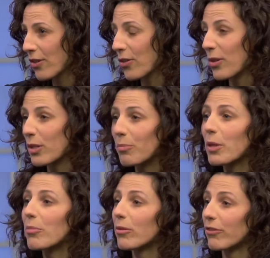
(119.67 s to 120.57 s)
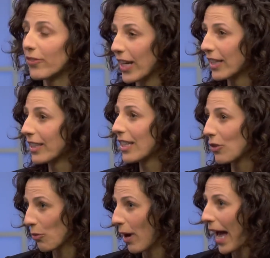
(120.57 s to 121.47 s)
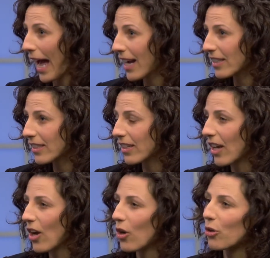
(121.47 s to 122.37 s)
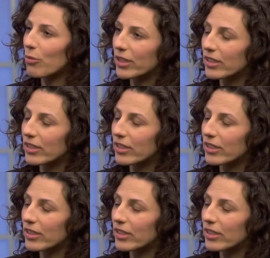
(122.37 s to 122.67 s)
so is people failing to act, or whether